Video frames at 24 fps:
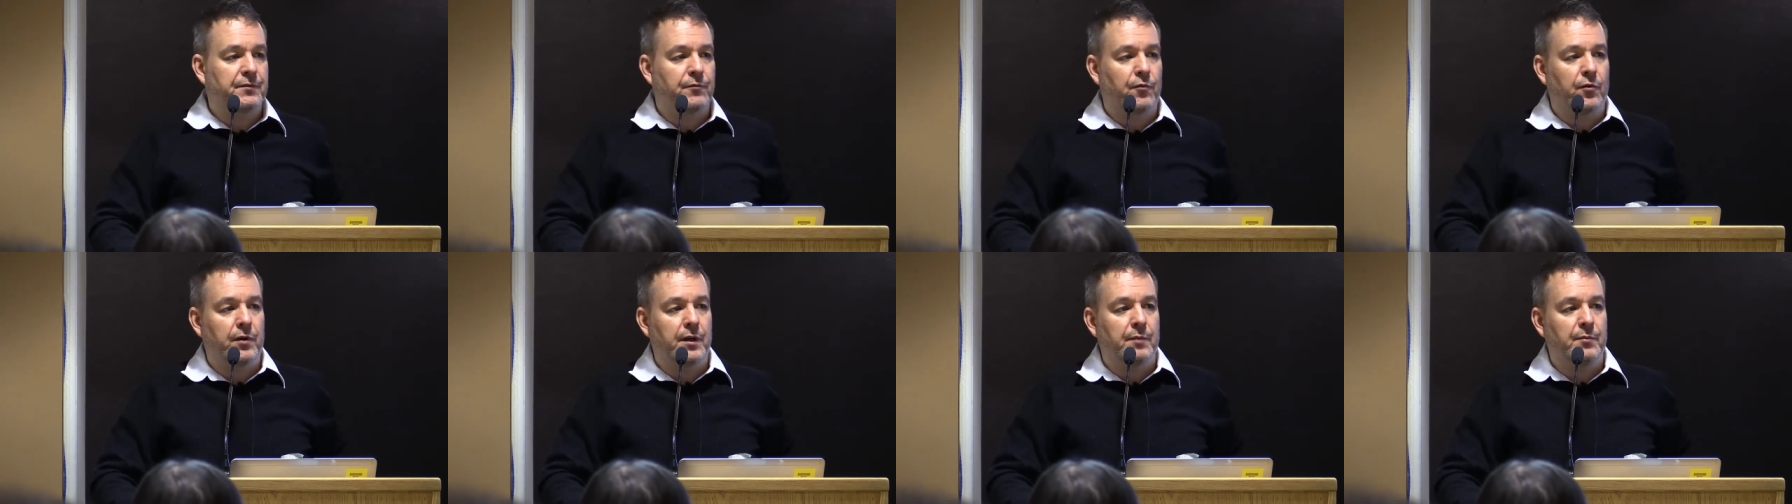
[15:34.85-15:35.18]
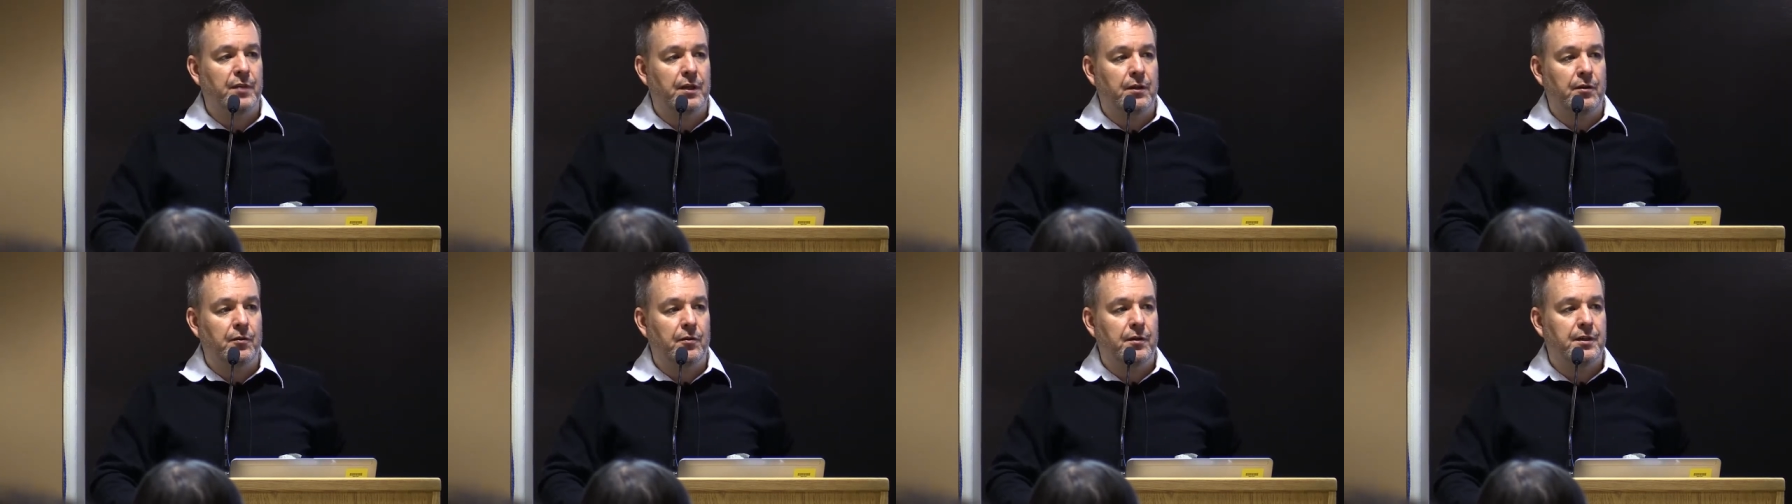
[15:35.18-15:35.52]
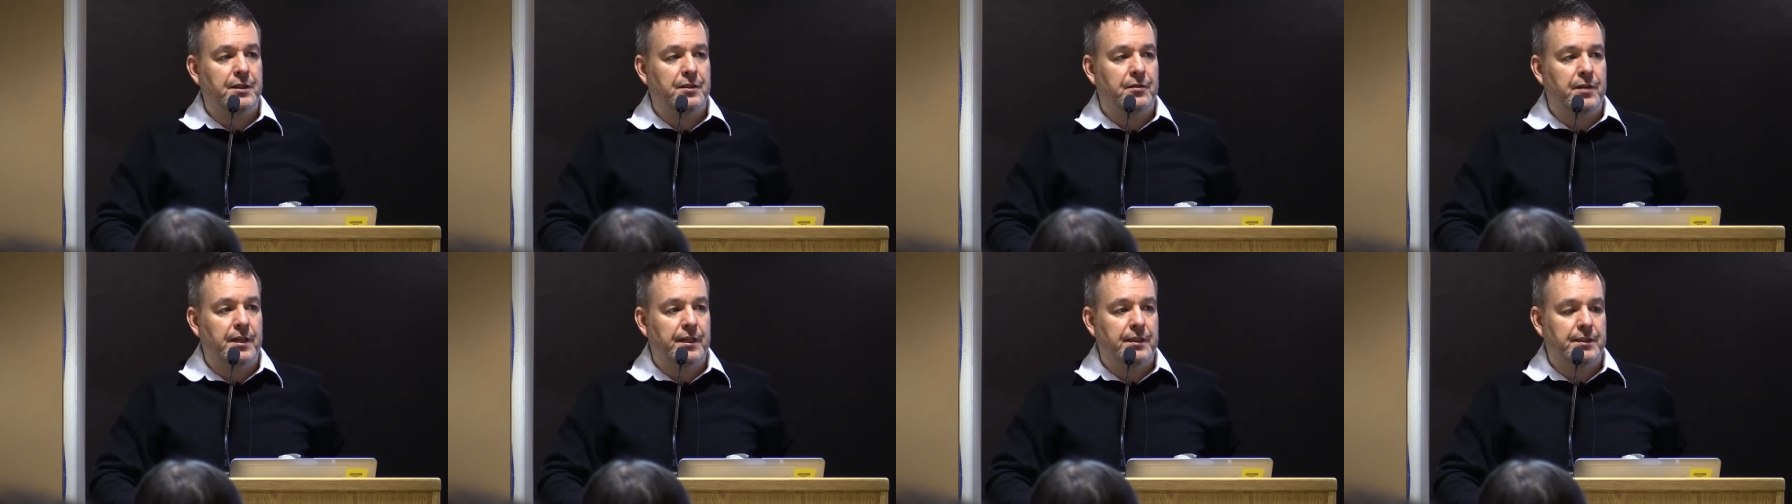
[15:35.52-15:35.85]
40 below, they're
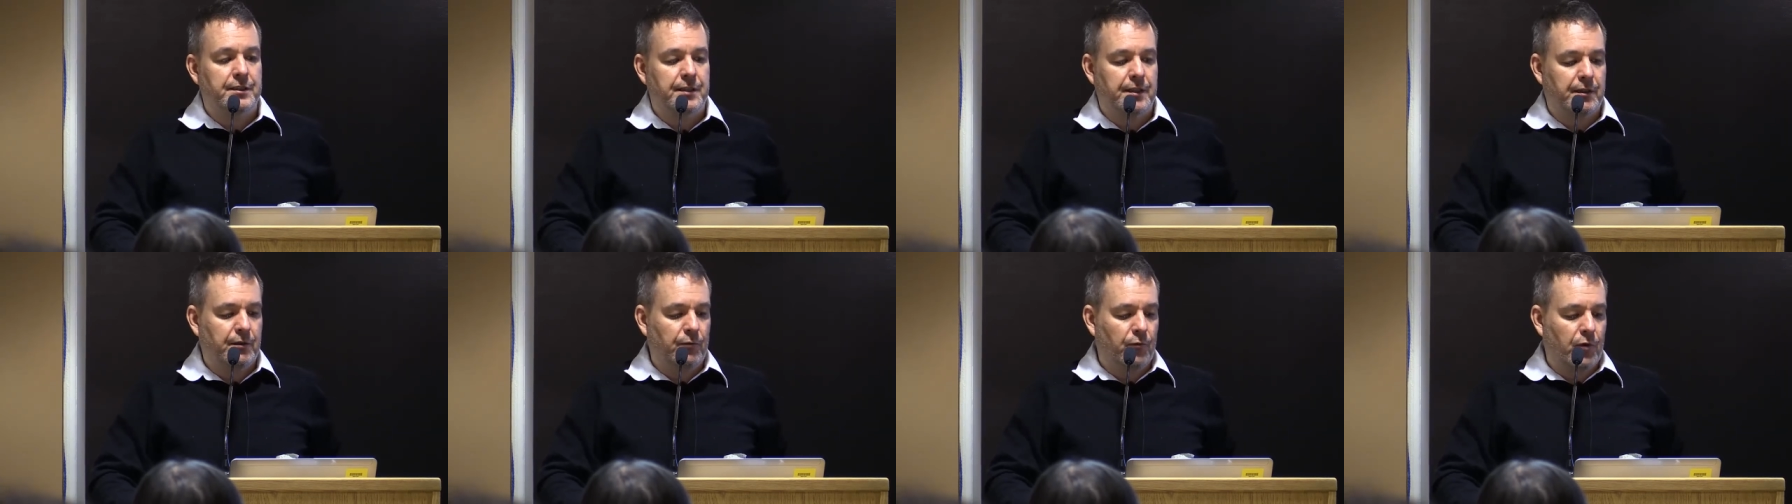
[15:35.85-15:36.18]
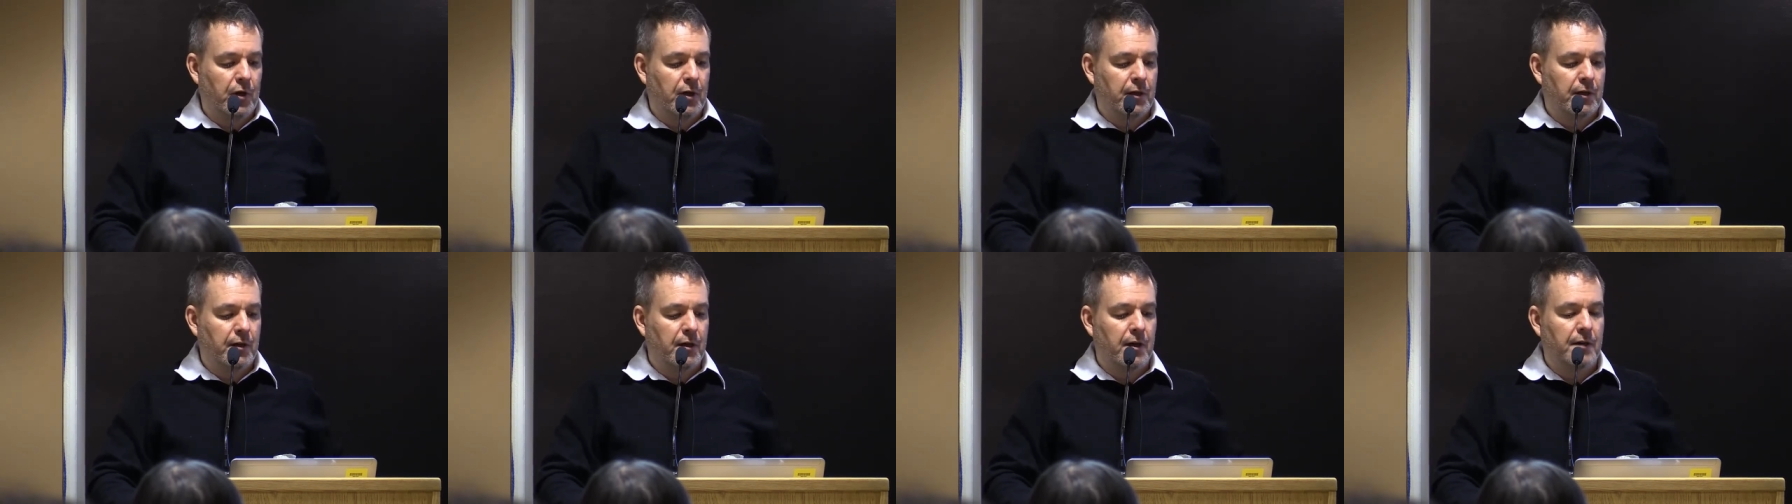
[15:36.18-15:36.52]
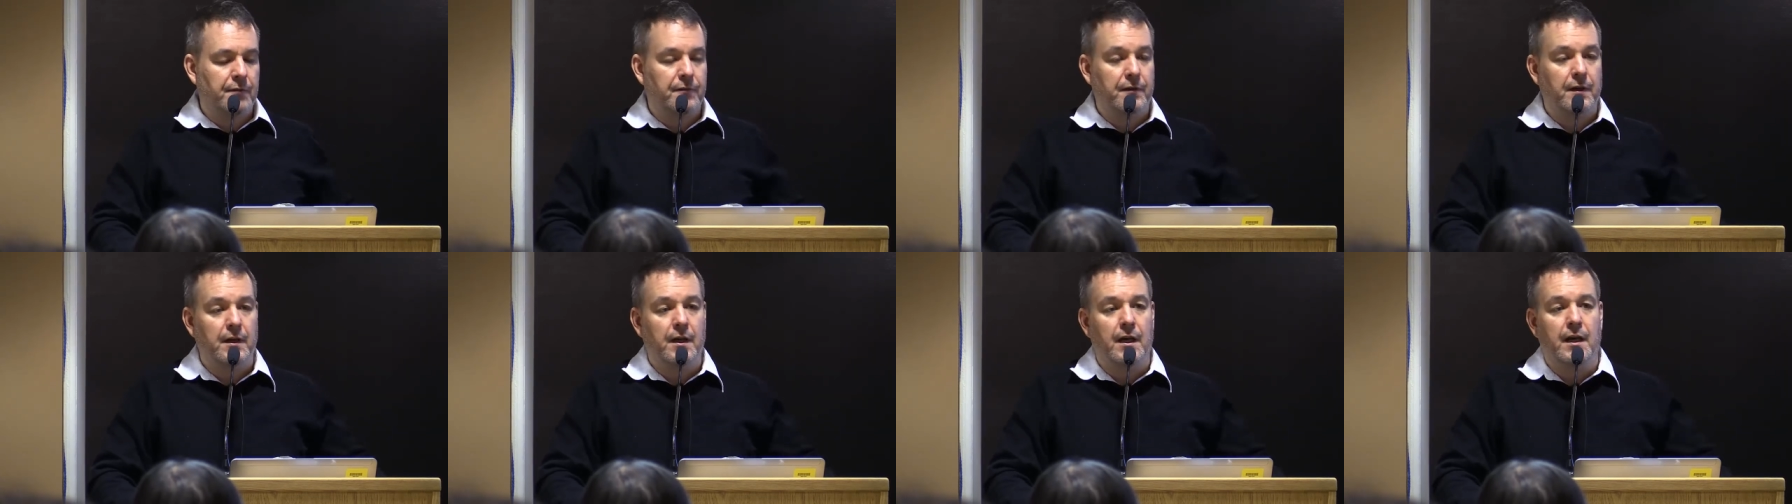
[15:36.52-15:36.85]
trying to shut the water
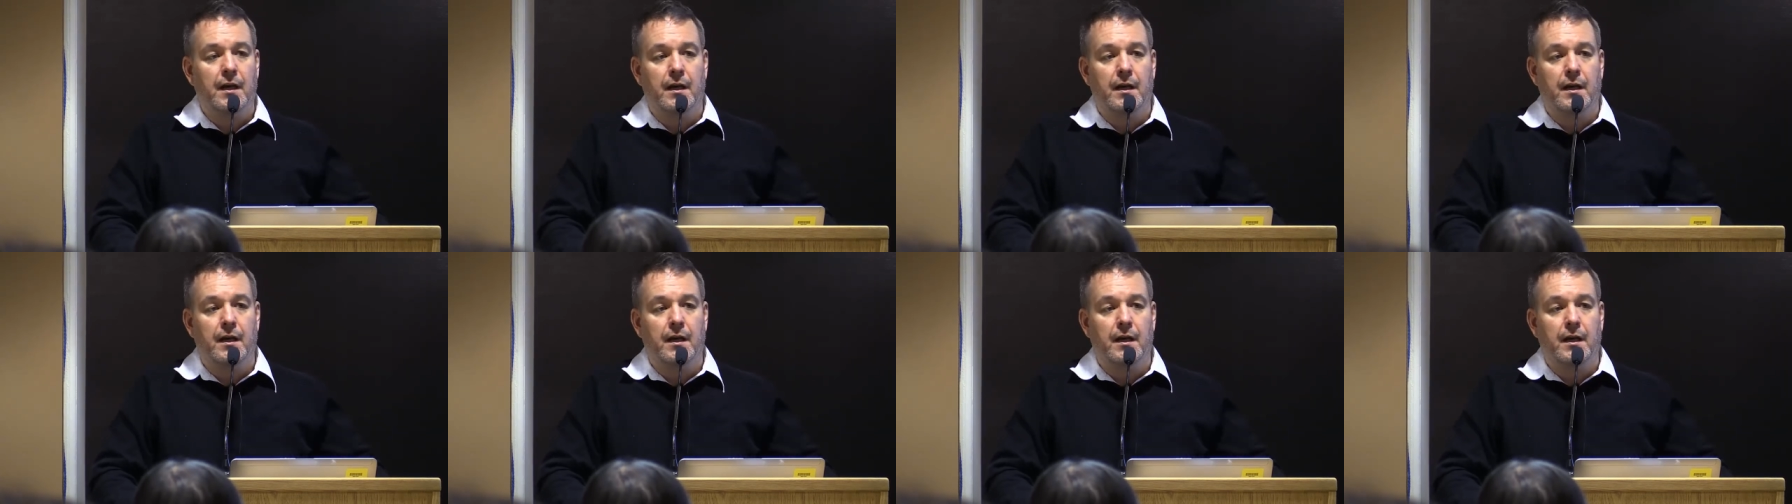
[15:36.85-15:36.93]
off.